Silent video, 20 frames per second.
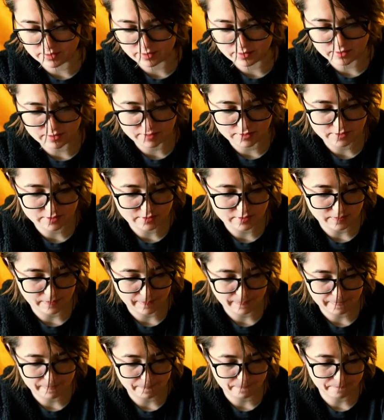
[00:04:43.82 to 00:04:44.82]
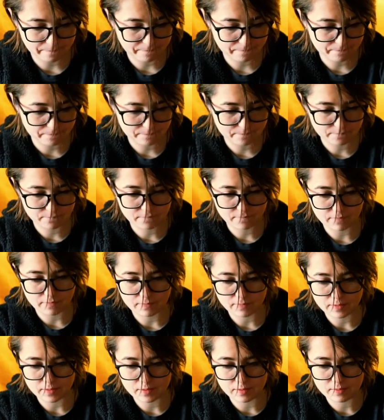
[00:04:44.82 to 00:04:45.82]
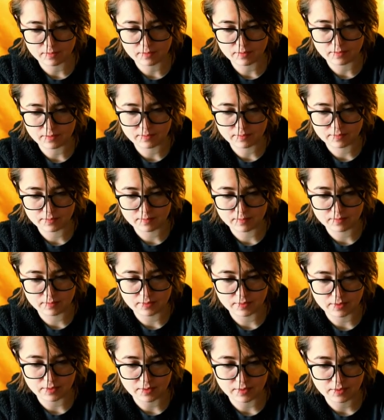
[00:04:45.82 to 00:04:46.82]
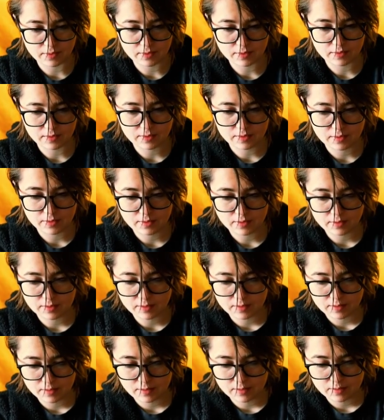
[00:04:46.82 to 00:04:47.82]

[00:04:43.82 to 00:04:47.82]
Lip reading: (silence)